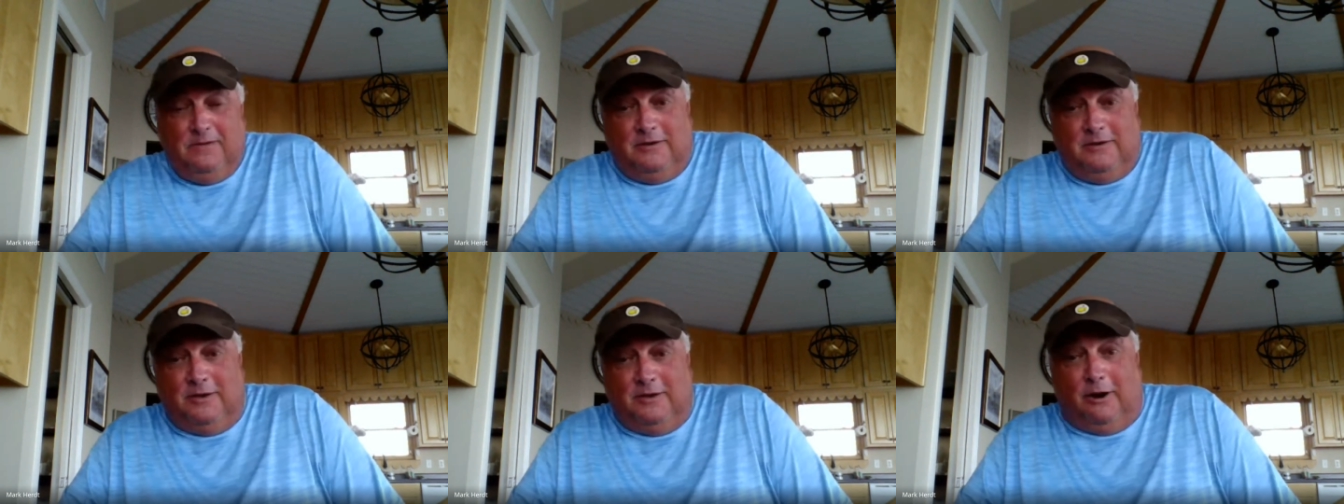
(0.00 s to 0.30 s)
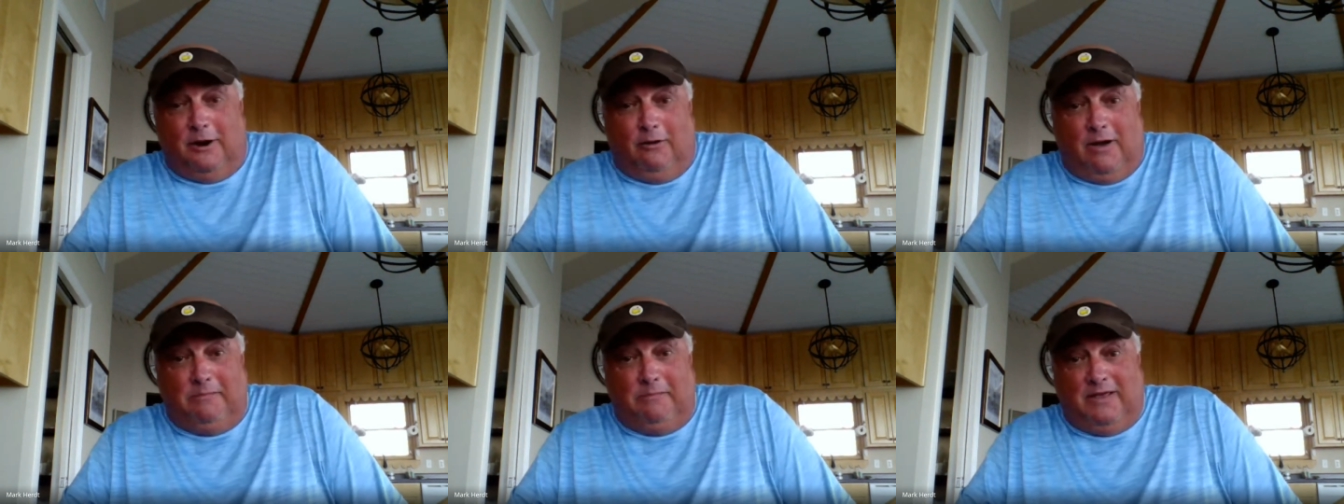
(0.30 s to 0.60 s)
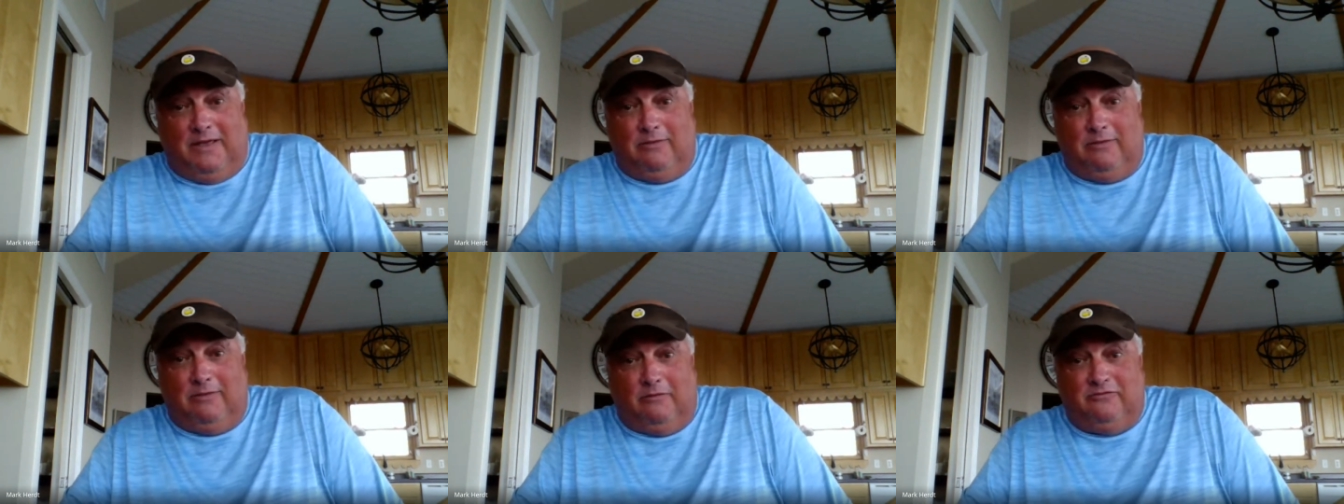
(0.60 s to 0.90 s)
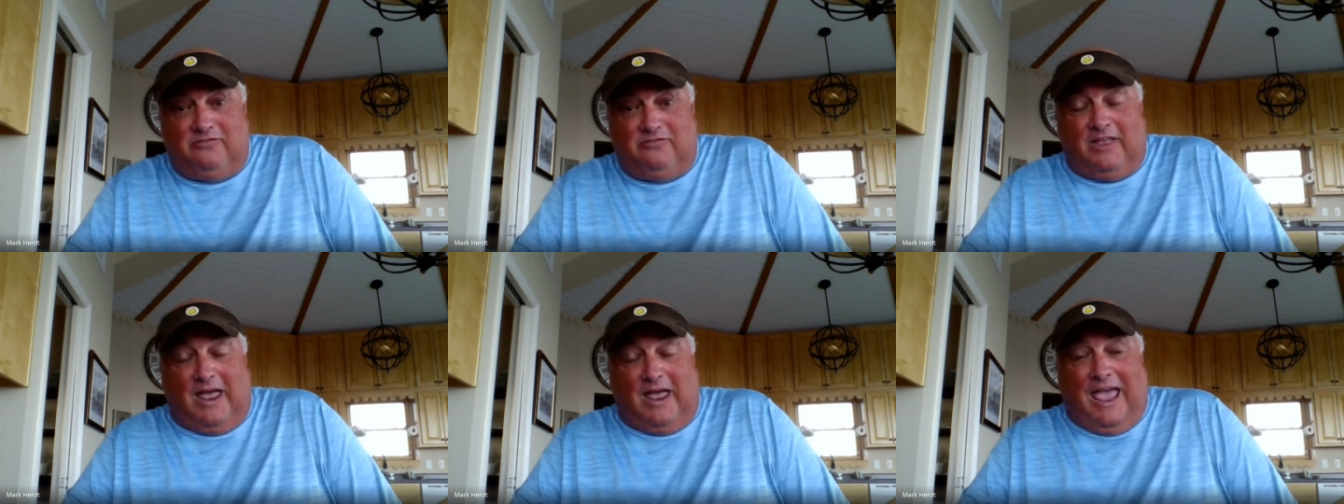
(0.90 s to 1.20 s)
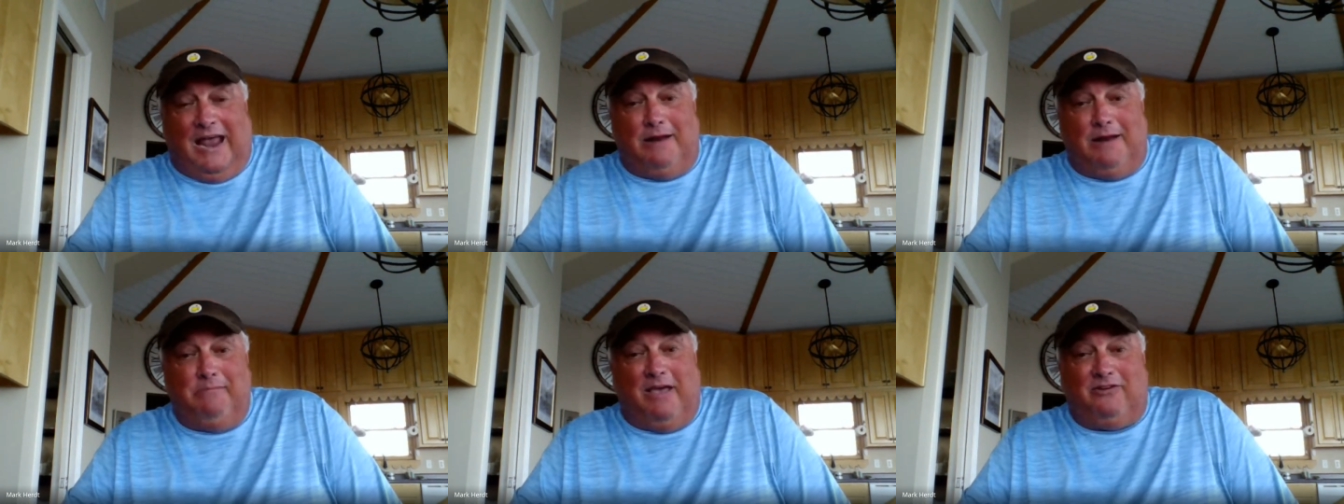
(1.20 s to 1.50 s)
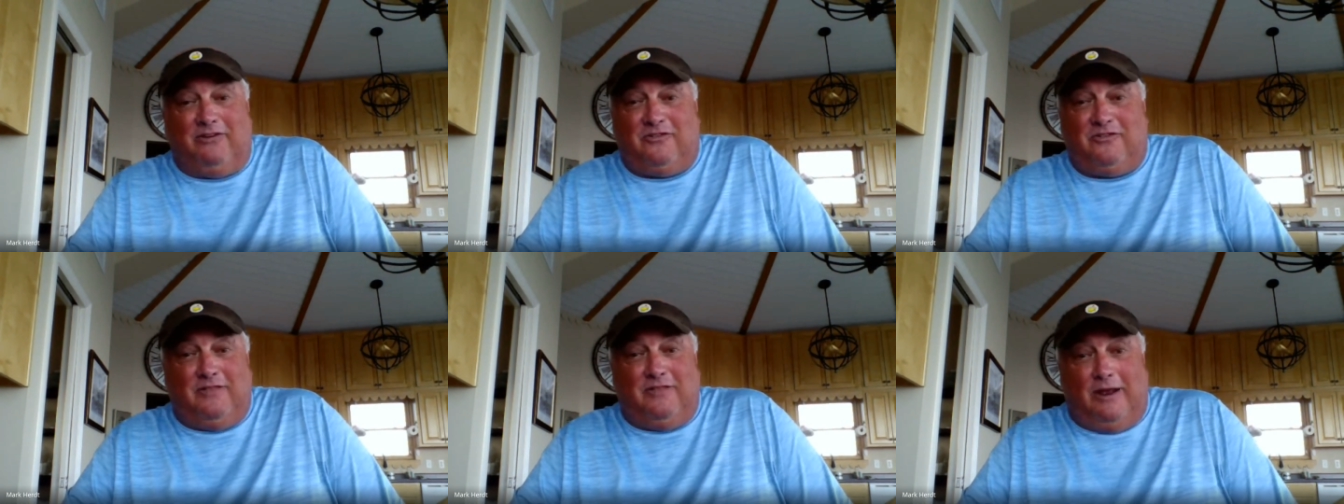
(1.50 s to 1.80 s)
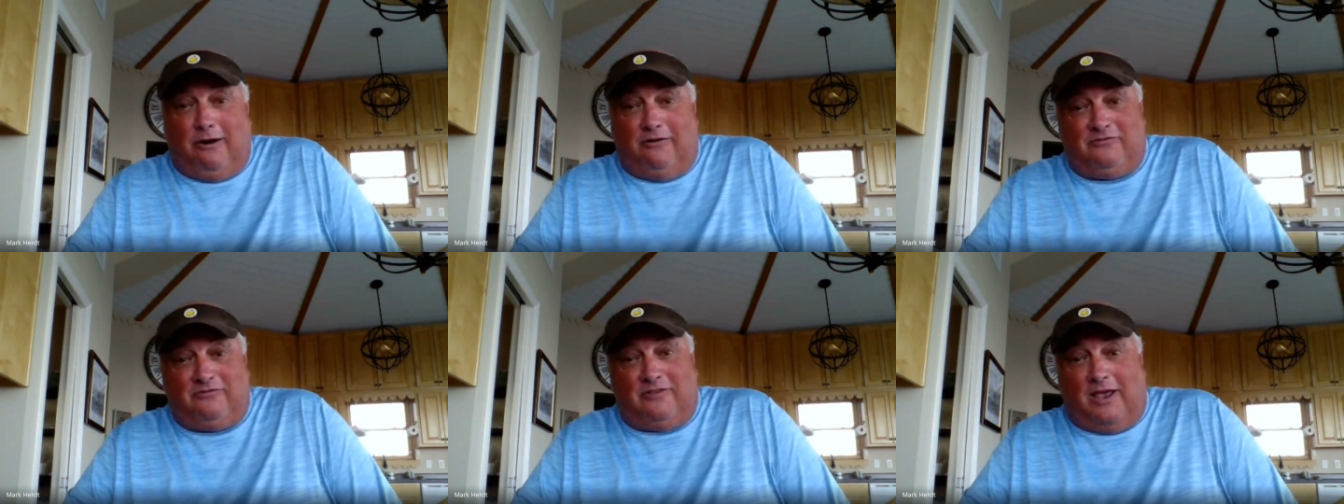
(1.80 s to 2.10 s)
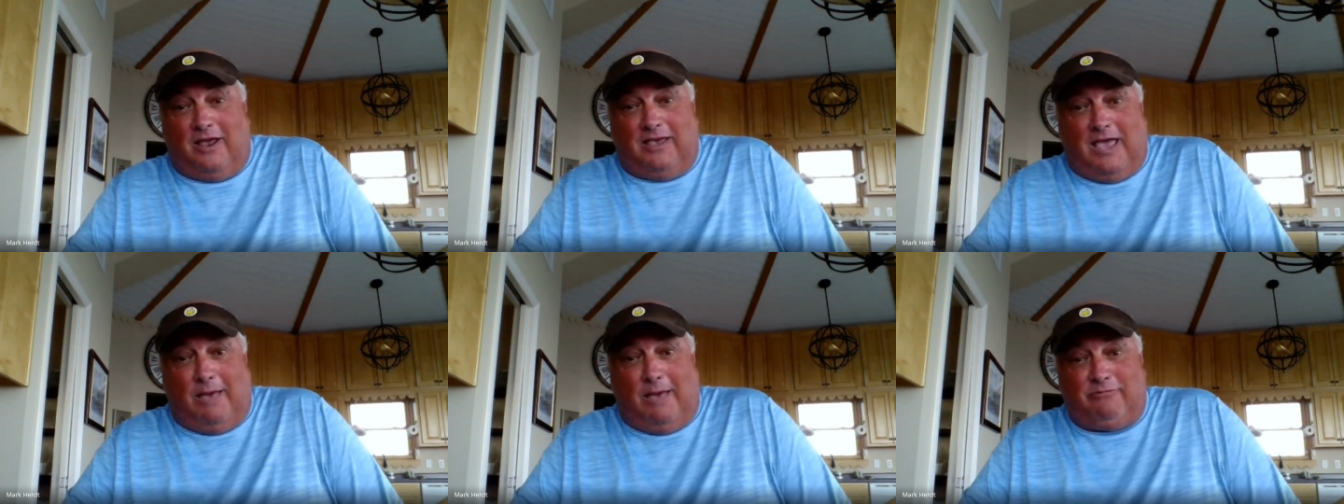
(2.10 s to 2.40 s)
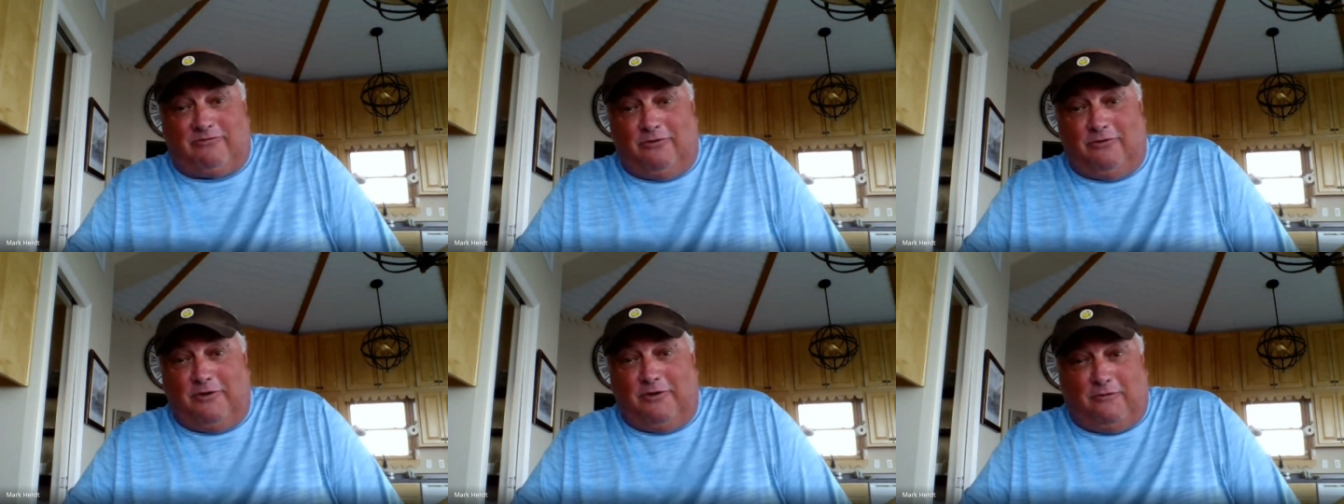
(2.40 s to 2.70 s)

You know, I mean, yeah. the, the, animation there is like absolutely